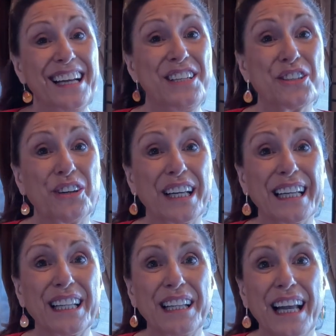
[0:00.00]
enjoy a
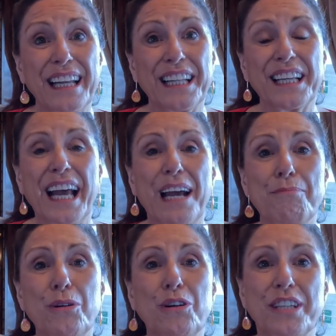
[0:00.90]
little
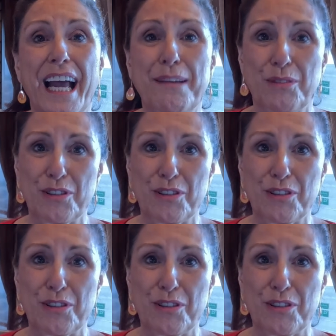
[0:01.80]
board game